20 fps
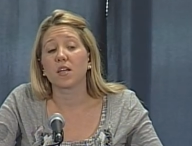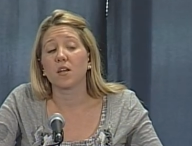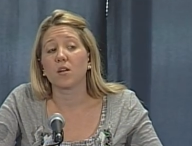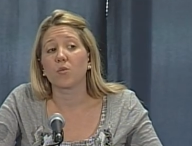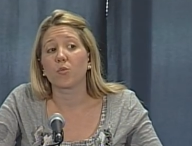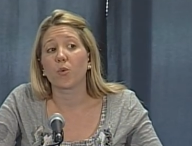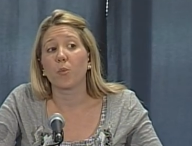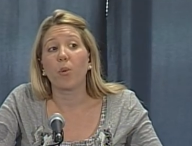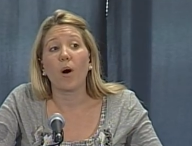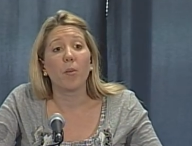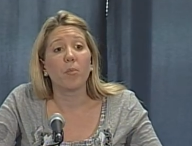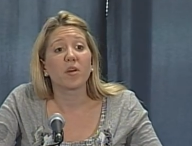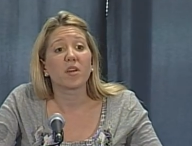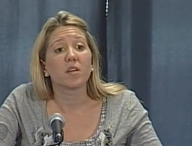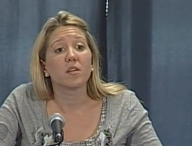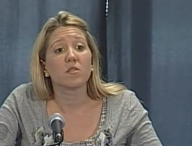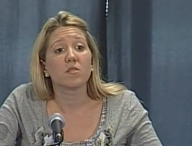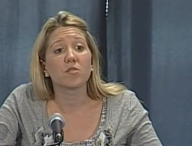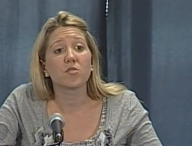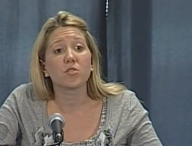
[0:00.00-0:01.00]

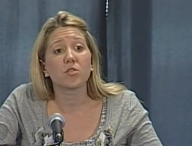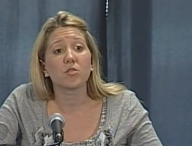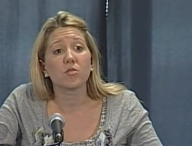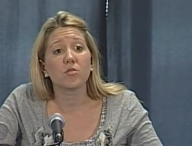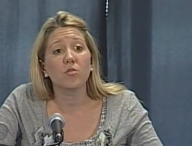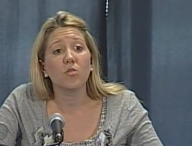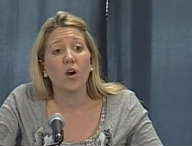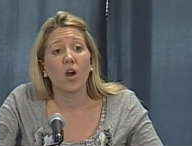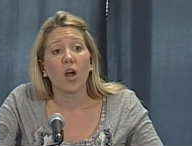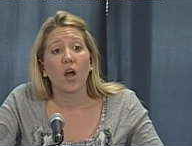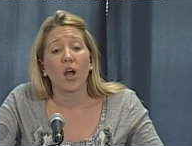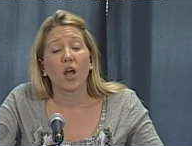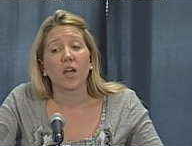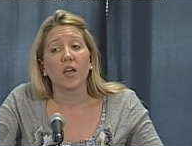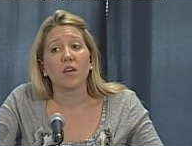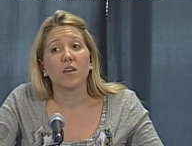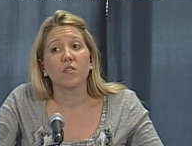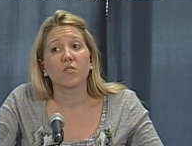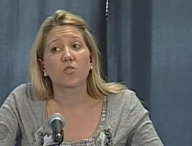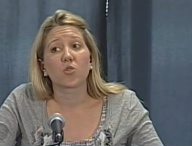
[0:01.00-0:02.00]
Republicans do
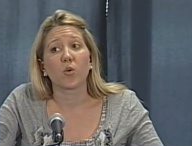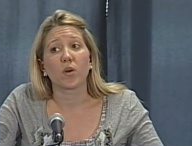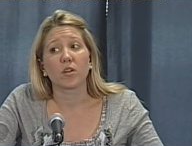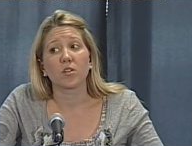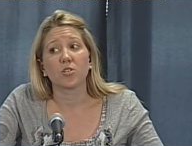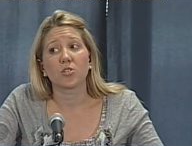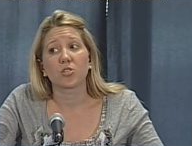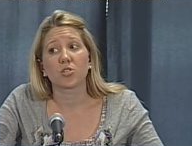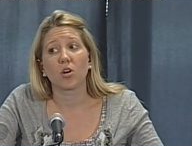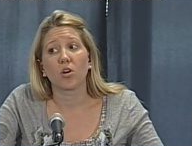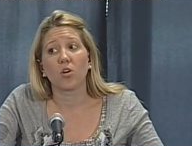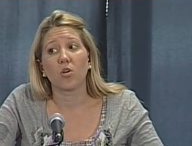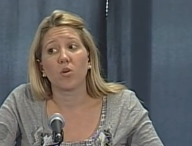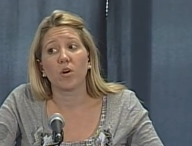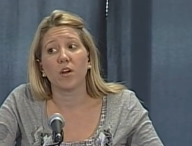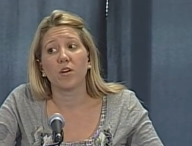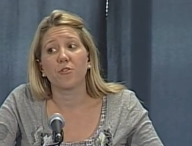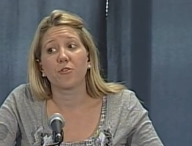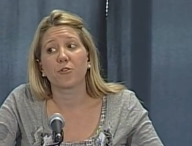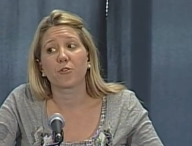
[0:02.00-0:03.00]
is going to show
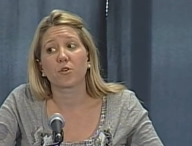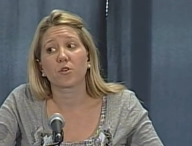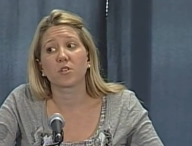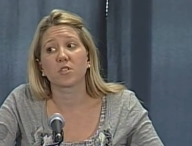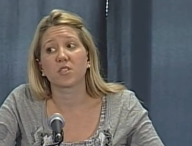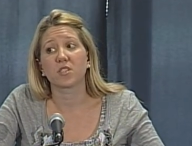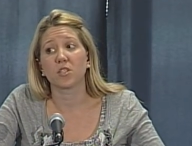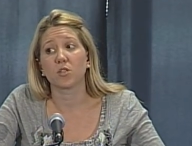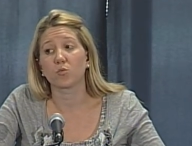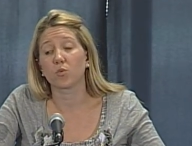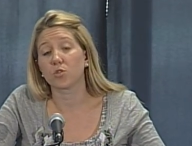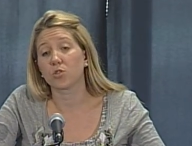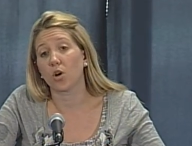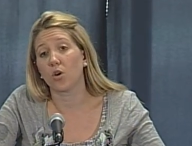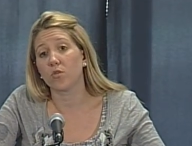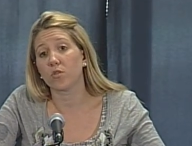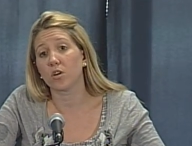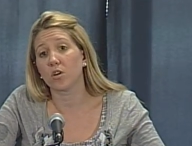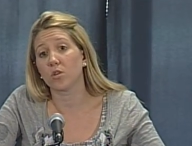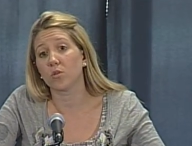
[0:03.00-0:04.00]
if Christine
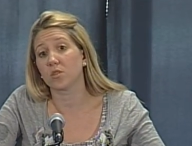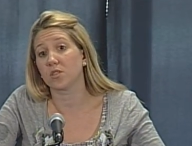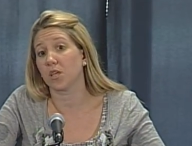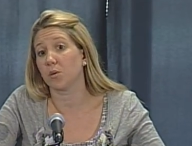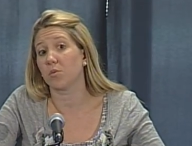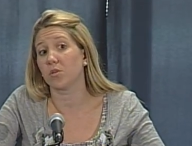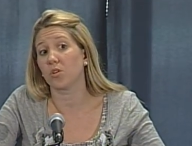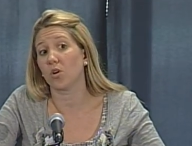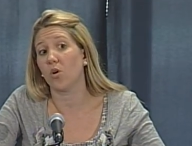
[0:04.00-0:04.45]
Radogno is able to